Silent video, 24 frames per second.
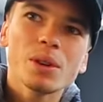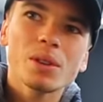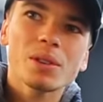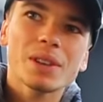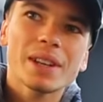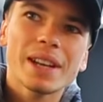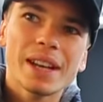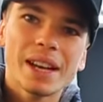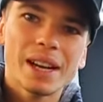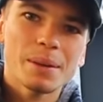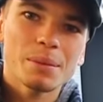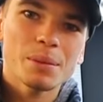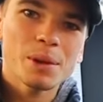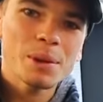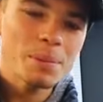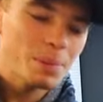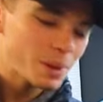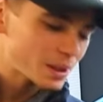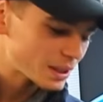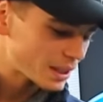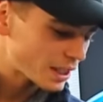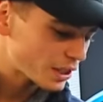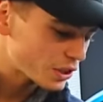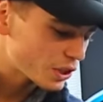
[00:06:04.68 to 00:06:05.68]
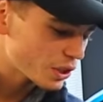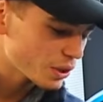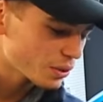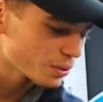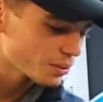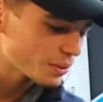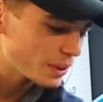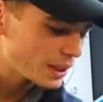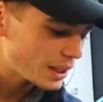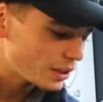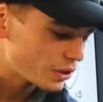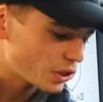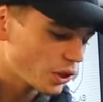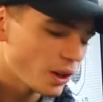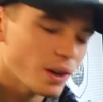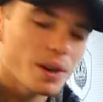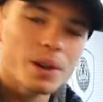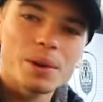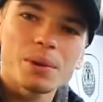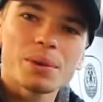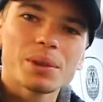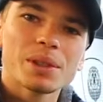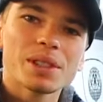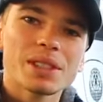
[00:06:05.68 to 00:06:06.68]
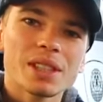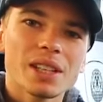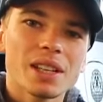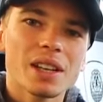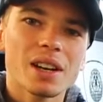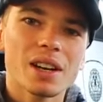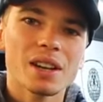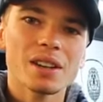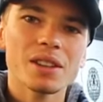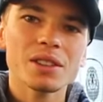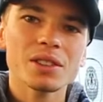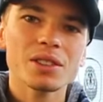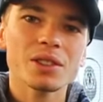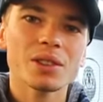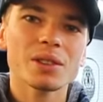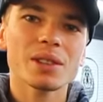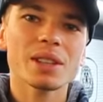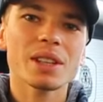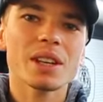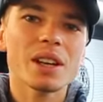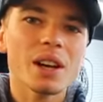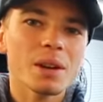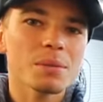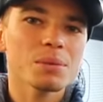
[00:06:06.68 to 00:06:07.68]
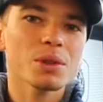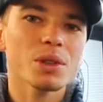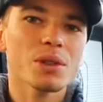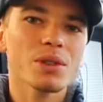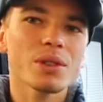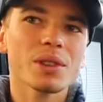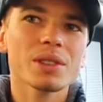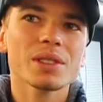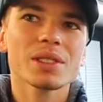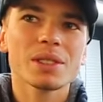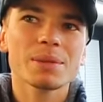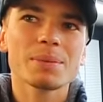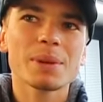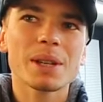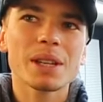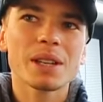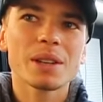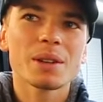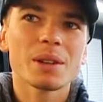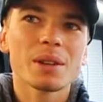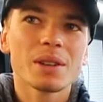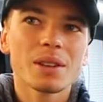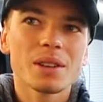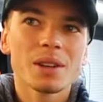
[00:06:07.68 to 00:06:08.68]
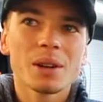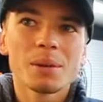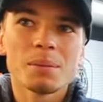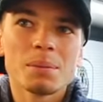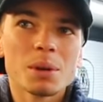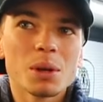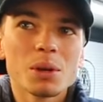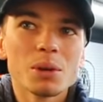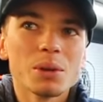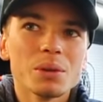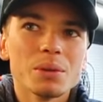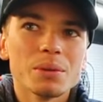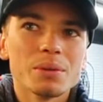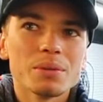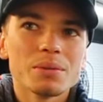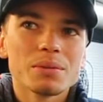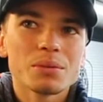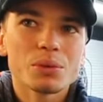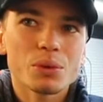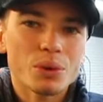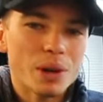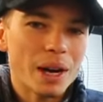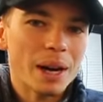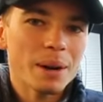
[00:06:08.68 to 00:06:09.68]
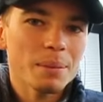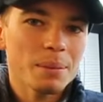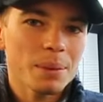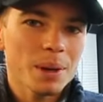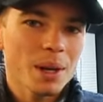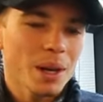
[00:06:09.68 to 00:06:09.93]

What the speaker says: on camera, but it's actually a really turquoisey color. So it comes across as being a blue wrap.